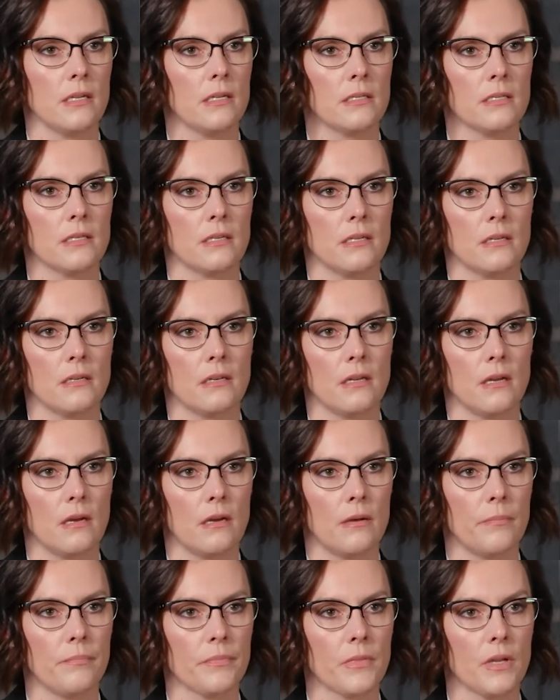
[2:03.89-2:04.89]
Is it
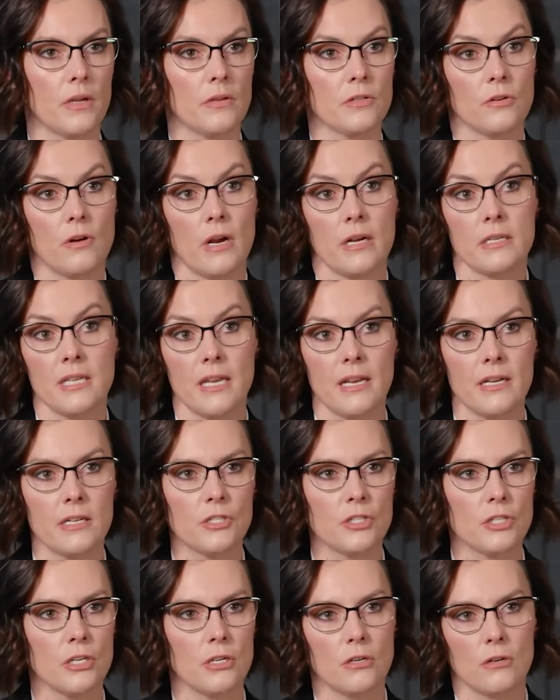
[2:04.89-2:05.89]
a direct
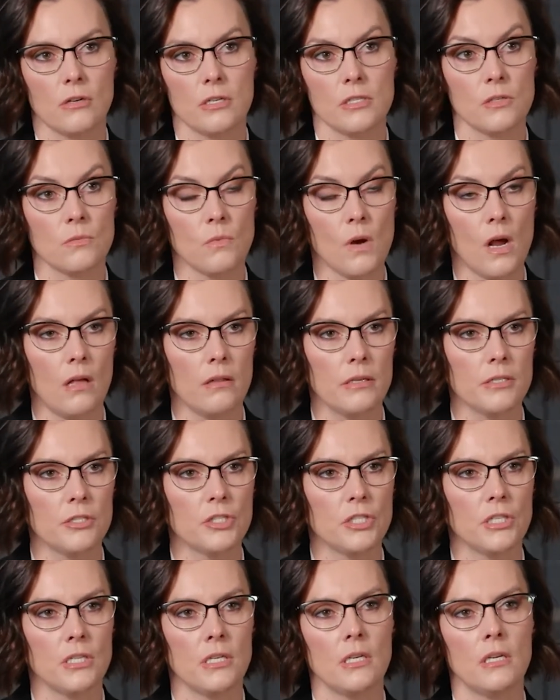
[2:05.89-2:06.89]
antigen or a
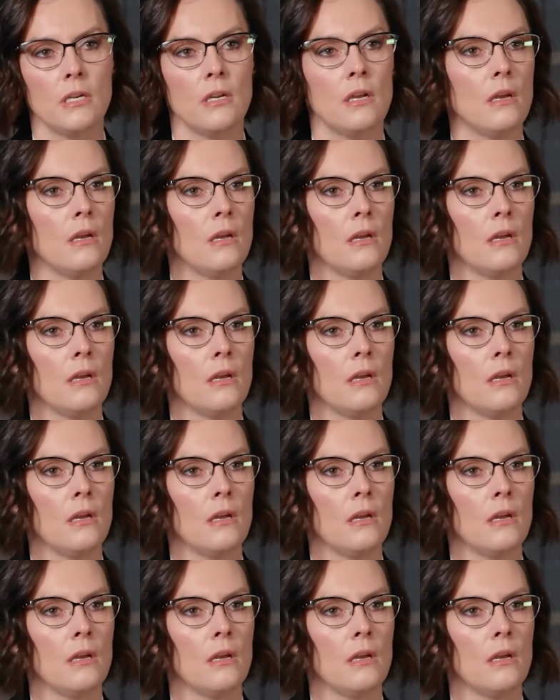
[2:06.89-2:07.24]
serology?